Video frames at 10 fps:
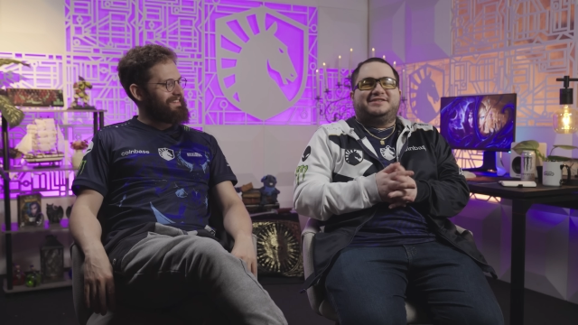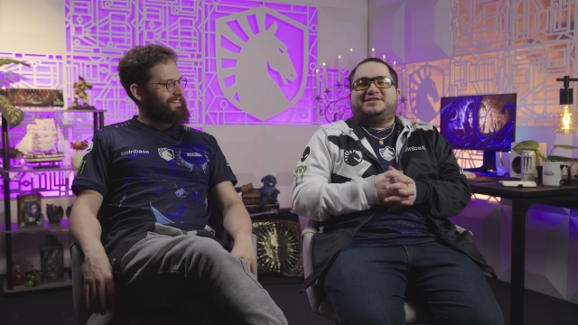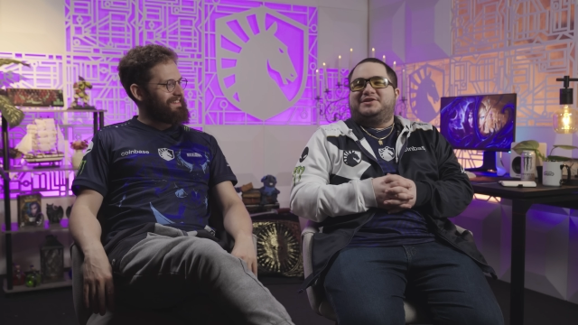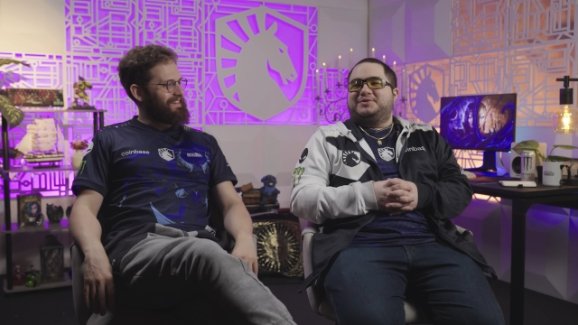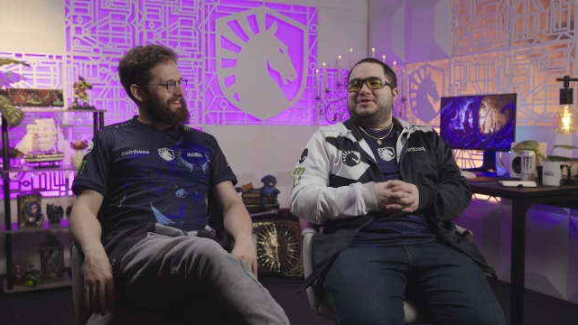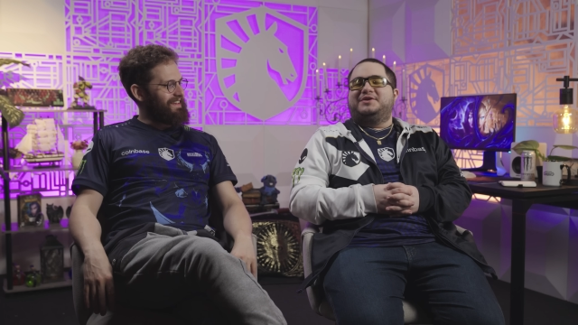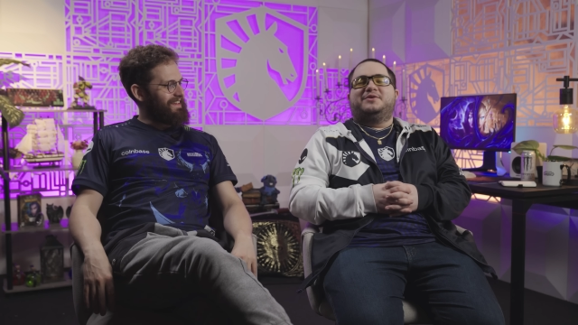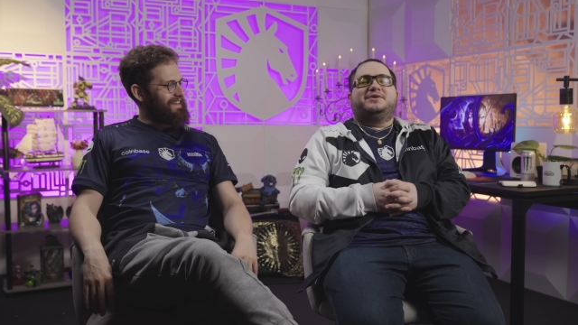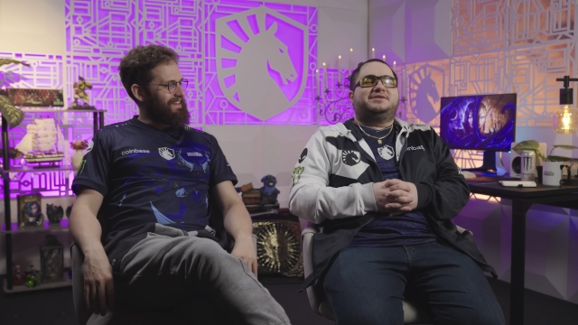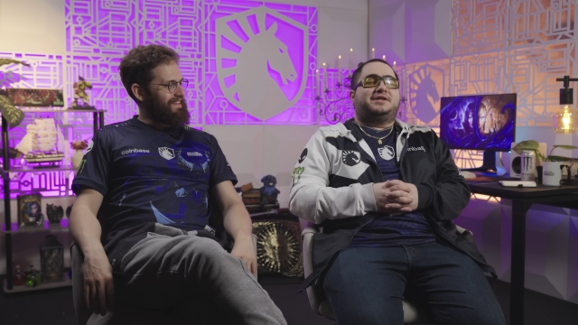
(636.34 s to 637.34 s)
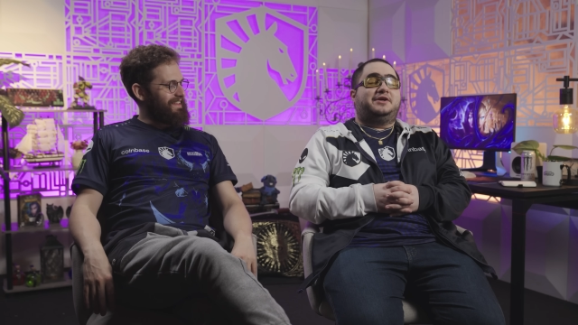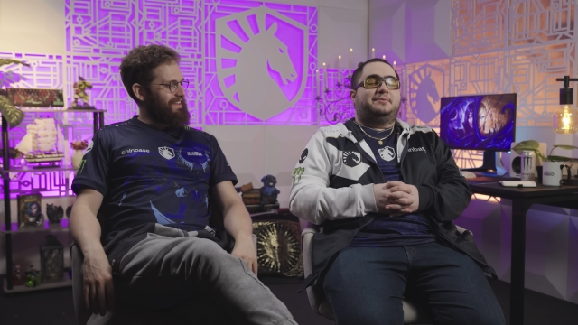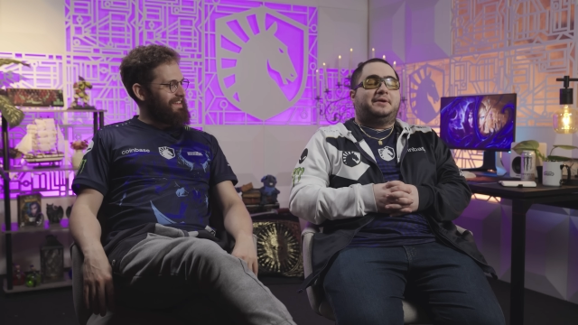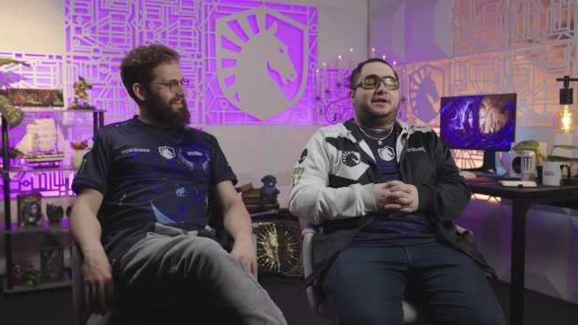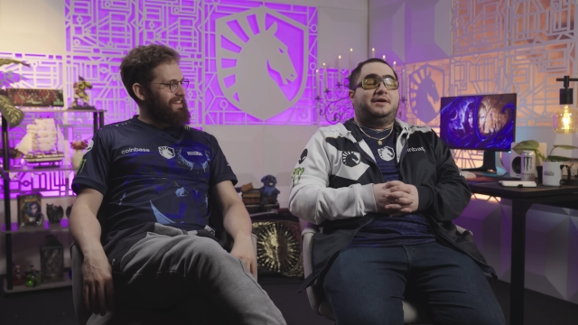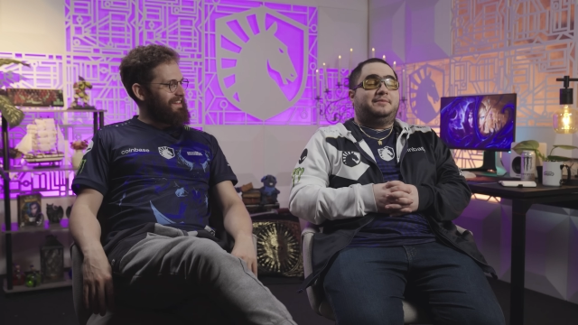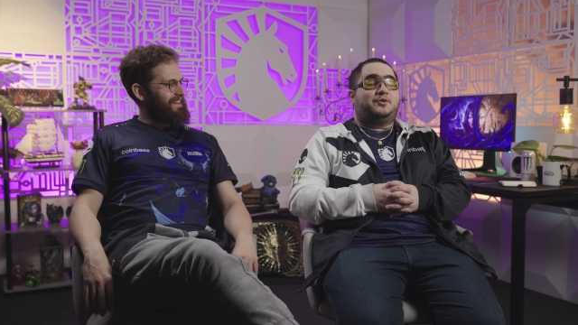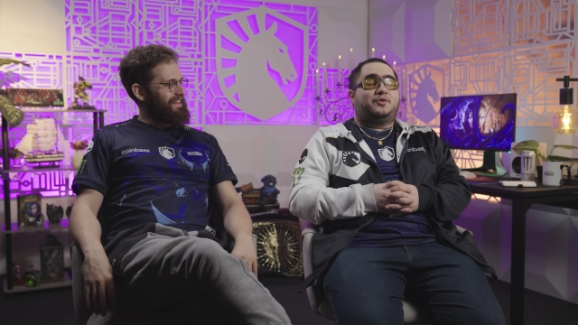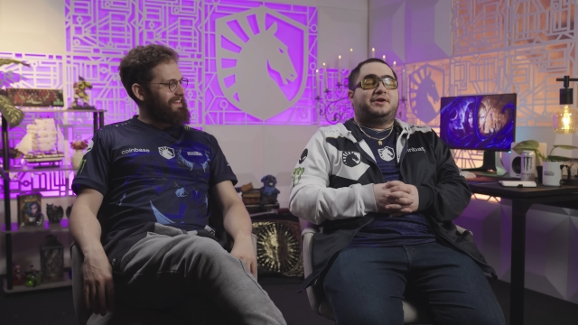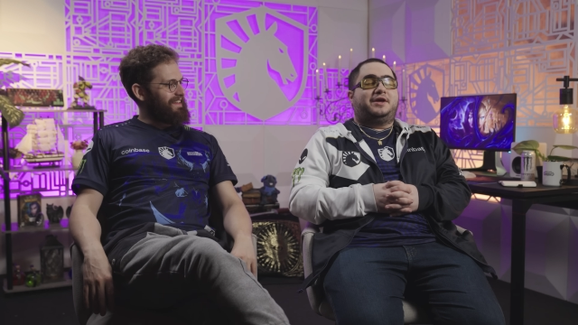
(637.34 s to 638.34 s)
Speaker 1: just hearing the noise, I hear my name
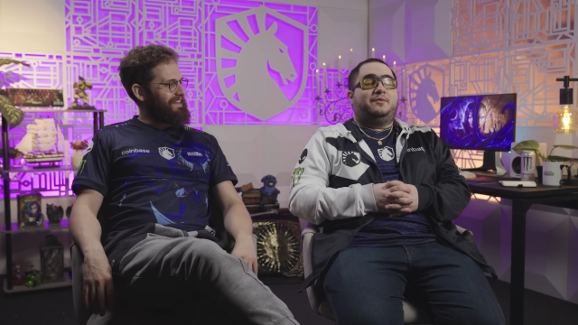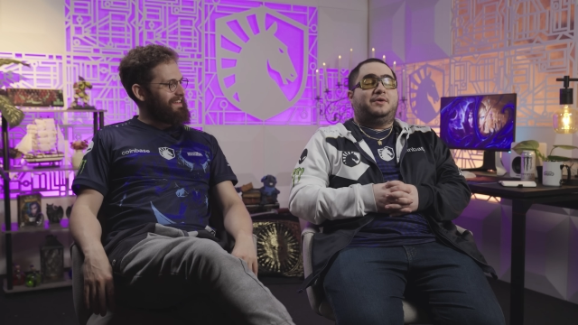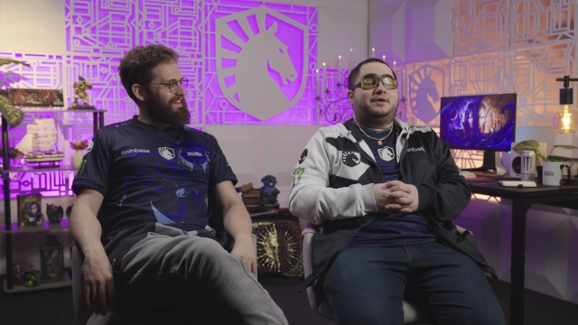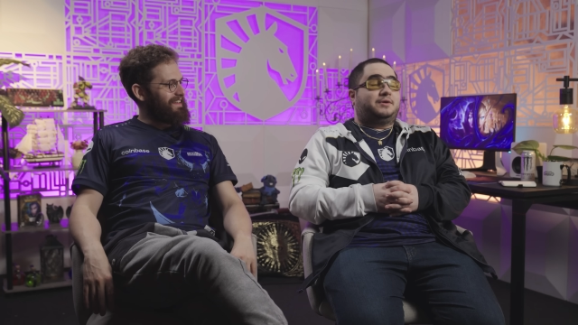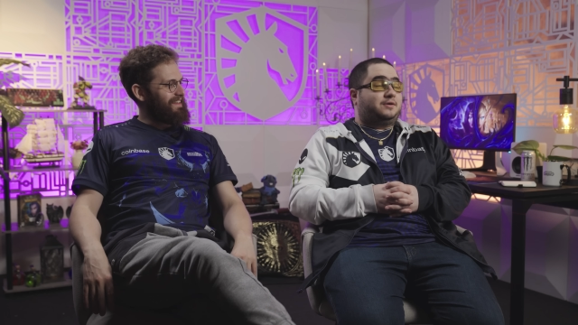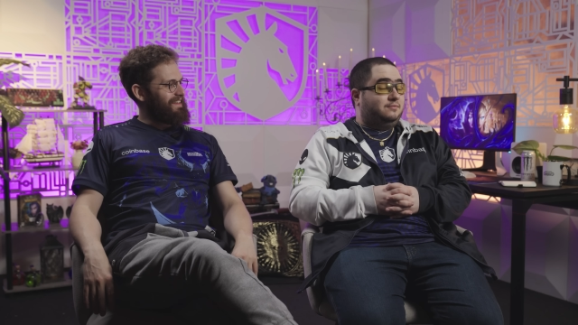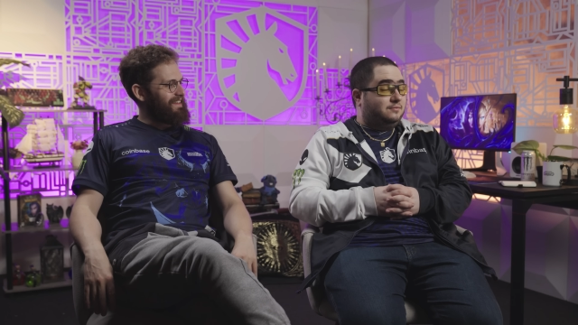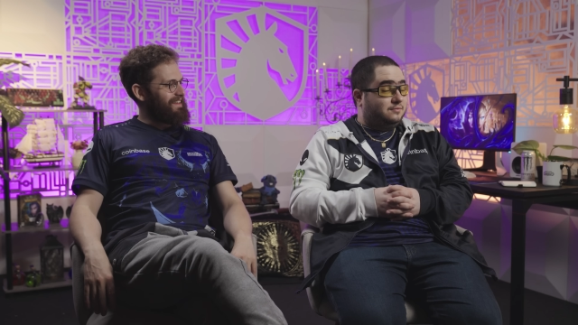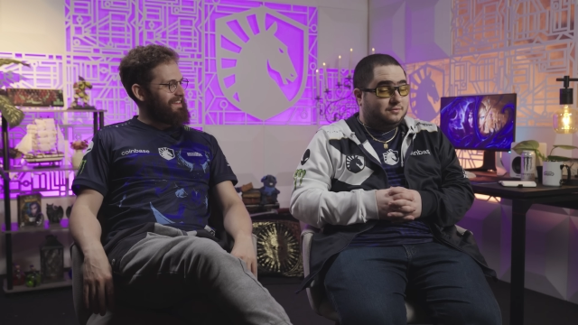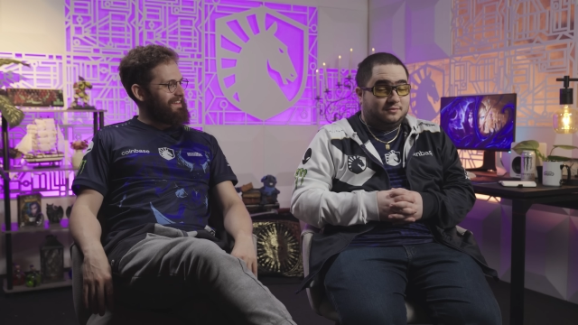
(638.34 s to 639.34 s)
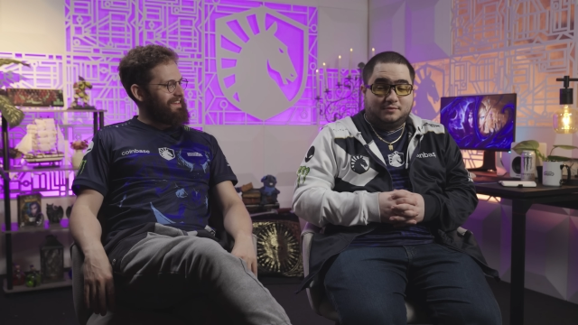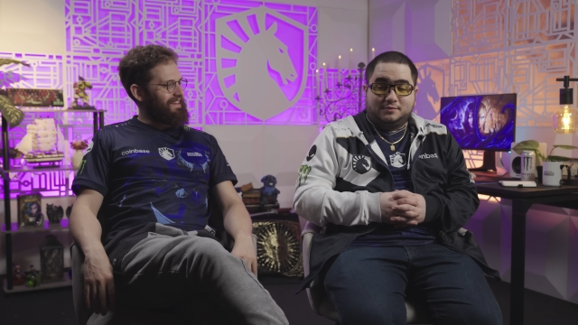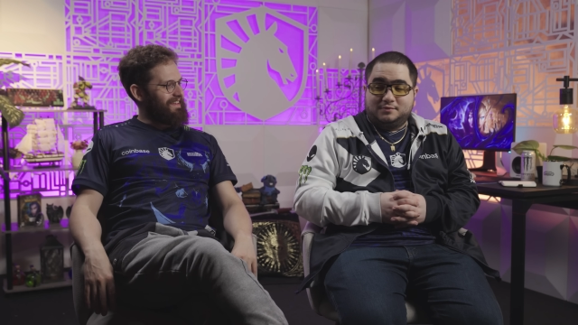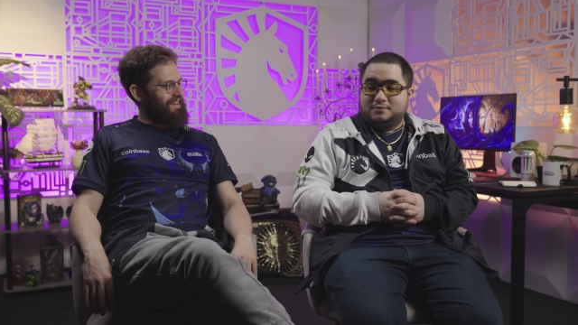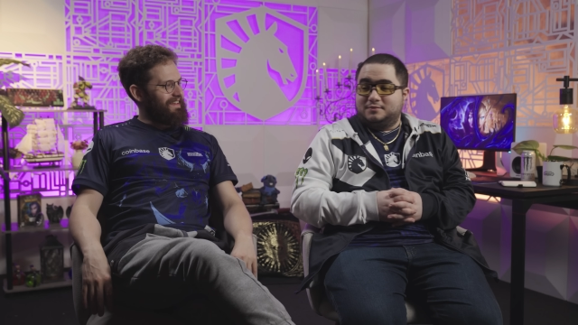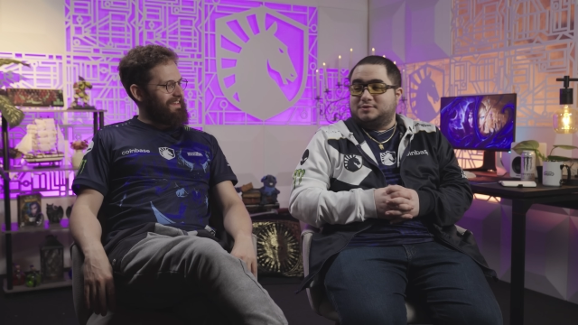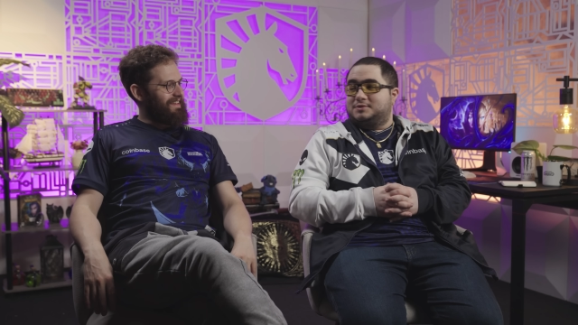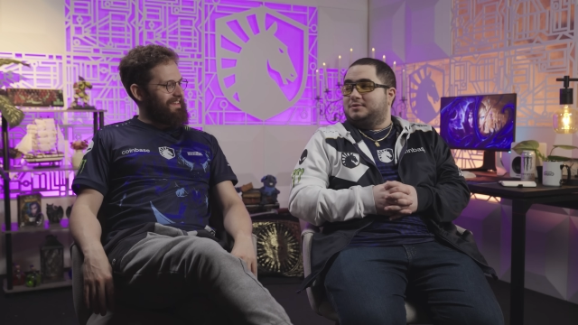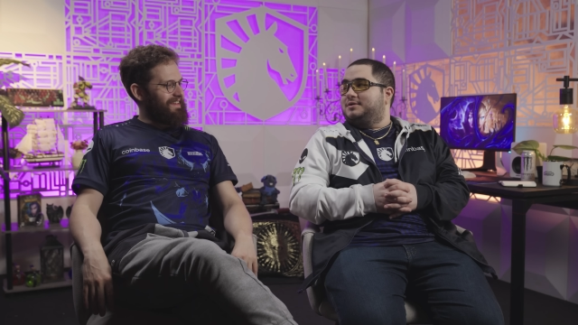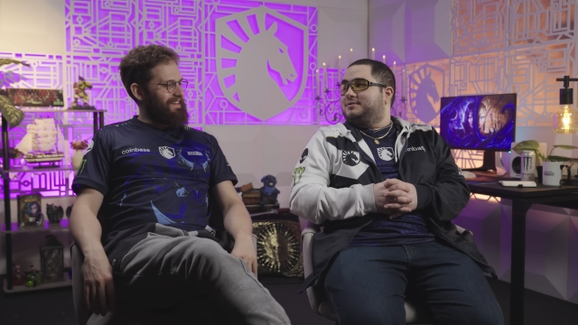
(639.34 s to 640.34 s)
or a gateway, and I'm like, oh, "What's
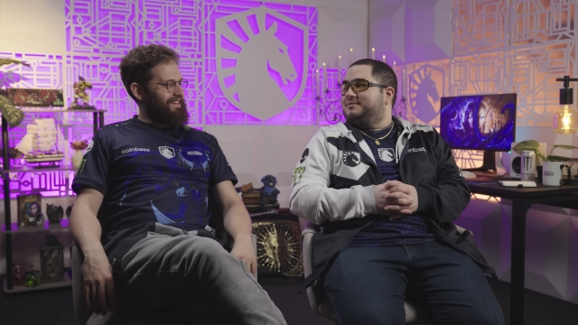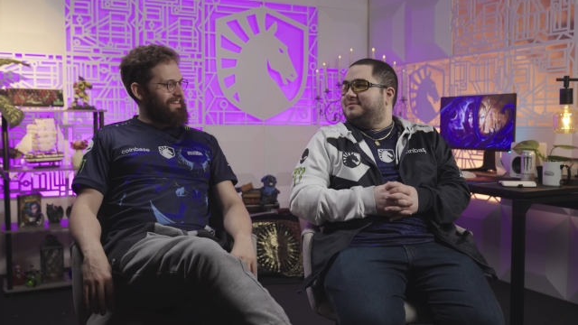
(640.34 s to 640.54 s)
going on?